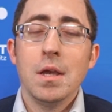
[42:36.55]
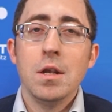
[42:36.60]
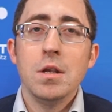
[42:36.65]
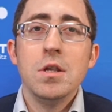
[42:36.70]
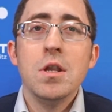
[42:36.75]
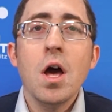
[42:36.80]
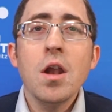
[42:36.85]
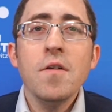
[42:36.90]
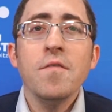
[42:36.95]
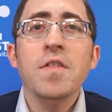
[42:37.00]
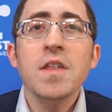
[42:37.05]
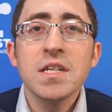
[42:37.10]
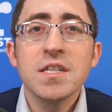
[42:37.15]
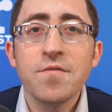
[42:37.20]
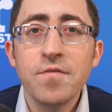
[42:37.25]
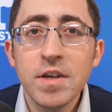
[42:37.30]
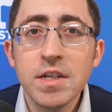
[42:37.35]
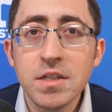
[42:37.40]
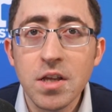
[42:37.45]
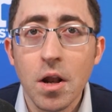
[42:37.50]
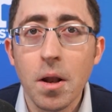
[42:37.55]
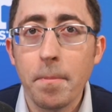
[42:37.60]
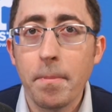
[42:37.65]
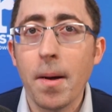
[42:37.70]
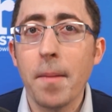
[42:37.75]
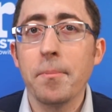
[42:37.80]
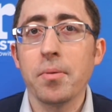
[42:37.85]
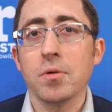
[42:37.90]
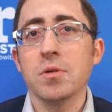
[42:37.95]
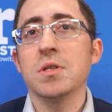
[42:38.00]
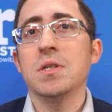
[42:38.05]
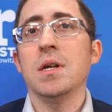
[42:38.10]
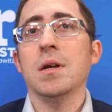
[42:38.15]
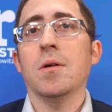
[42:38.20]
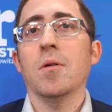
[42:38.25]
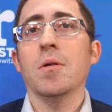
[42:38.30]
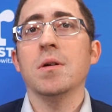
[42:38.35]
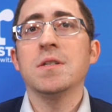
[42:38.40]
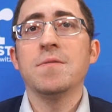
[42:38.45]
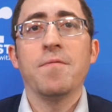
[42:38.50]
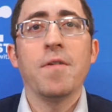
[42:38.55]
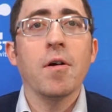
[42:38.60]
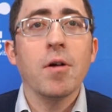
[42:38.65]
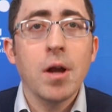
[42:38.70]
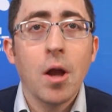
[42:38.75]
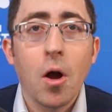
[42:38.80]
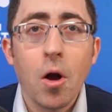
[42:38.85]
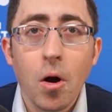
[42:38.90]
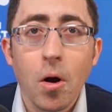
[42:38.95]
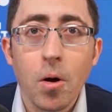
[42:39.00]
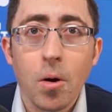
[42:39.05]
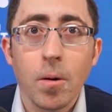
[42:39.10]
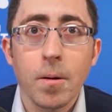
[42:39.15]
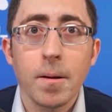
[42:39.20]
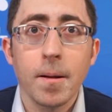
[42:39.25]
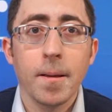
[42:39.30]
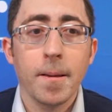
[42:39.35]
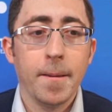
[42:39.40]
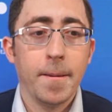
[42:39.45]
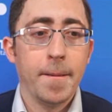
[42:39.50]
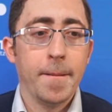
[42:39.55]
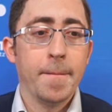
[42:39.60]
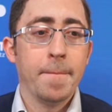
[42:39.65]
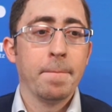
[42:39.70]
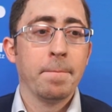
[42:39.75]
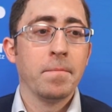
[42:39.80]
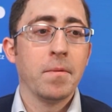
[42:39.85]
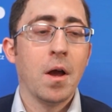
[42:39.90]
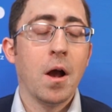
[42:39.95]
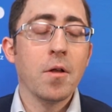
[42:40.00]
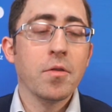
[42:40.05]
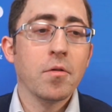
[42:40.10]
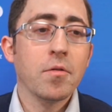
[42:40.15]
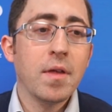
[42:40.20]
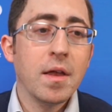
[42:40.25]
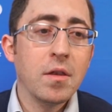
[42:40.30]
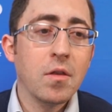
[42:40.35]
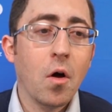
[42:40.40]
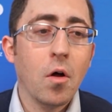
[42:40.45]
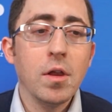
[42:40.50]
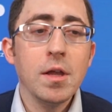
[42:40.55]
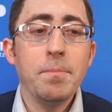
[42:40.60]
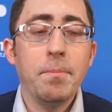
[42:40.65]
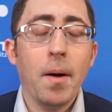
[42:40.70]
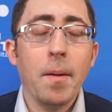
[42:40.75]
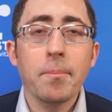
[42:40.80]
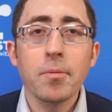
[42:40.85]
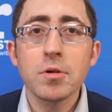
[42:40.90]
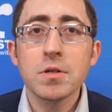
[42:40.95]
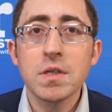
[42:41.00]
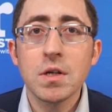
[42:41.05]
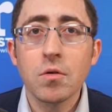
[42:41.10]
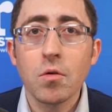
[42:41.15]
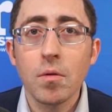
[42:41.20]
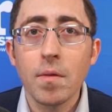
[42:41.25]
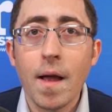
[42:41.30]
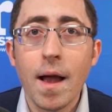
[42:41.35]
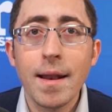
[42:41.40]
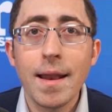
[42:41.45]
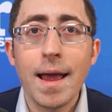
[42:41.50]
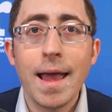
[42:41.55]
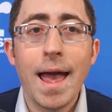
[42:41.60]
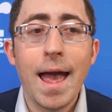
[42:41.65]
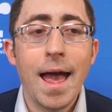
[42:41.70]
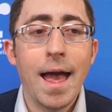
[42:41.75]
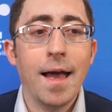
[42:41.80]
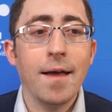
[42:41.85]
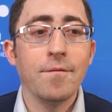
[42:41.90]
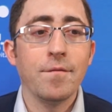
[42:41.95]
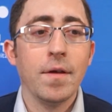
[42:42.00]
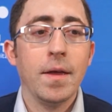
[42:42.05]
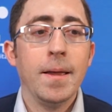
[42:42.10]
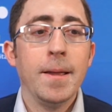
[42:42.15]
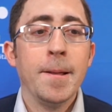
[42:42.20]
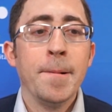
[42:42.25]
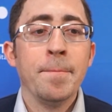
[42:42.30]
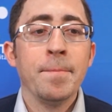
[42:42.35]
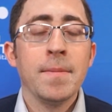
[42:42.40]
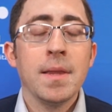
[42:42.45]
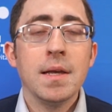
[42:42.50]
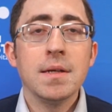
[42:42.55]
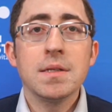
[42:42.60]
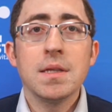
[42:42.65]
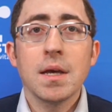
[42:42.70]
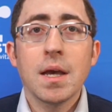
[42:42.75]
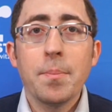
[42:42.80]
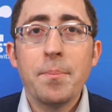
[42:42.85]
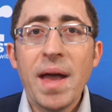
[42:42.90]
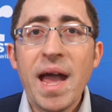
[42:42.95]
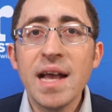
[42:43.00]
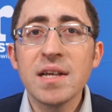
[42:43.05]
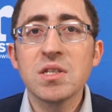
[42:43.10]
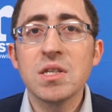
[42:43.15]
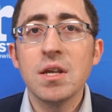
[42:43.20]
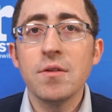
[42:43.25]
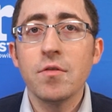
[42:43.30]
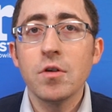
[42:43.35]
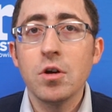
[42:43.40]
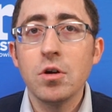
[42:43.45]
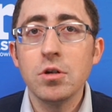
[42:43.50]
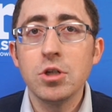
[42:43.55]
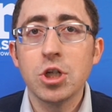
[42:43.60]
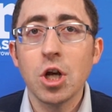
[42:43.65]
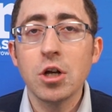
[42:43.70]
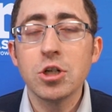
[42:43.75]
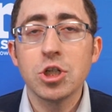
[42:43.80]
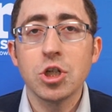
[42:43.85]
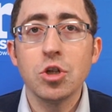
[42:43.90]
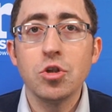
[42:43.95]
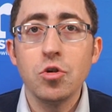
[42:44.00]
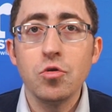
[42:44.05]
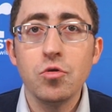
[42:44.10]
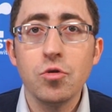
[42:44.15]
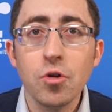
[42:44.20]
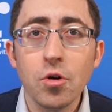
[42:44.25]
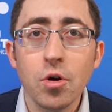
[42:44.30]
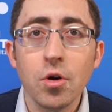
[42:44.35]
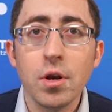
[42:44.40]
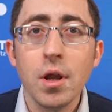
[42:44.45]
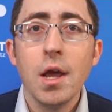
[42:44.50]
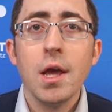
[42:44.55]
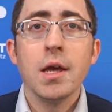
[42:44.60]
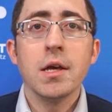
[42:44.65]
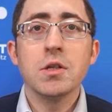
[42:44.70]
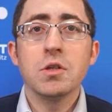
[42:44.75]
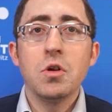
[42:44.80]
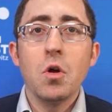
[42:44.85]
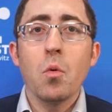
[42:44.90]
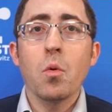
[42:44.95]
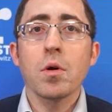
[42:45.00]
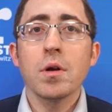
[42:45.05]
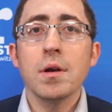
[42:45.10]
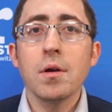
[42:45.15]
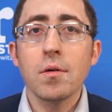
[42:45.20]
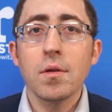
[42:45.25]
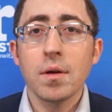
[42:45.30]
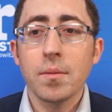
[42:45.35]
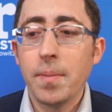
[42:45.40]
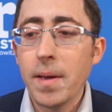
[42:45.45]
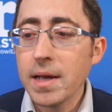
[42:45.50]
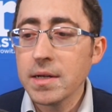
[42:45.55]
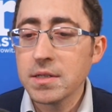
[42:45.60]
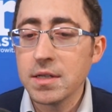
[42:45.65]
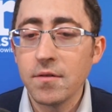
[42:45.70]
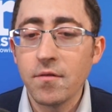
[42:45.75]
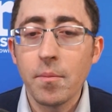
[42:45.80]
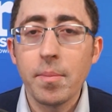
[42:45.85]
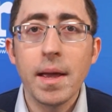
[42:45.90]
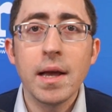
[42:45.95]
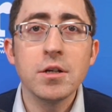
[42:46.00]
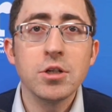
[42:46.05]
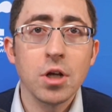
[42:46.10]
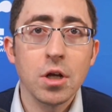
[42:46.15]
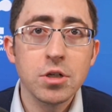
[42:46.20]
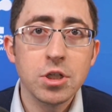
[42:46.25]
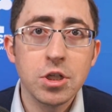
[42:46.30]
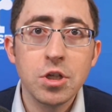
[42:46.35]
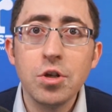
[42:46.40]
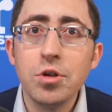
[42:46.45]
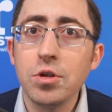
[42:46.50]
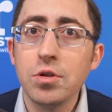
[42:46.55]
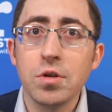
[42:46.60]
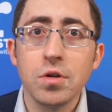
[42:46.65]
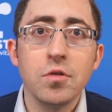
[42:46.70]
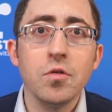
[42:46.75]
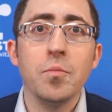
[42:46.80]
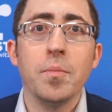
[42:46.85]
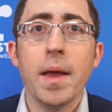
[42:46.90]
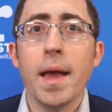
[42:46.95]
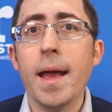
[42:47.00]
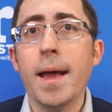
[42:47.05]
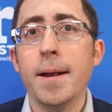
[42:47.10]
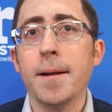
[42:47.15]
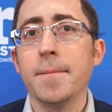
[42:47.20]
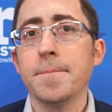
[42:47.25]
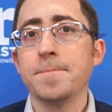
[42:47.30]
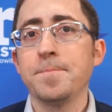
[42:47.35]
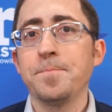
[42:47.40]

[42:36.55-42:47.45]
None of this fits on a bumper sticker. It's very hard. Other than the only bumper sticker line I have is the capacity of a good judge to do good is nowhere near the capacity of a bad judge to do bad.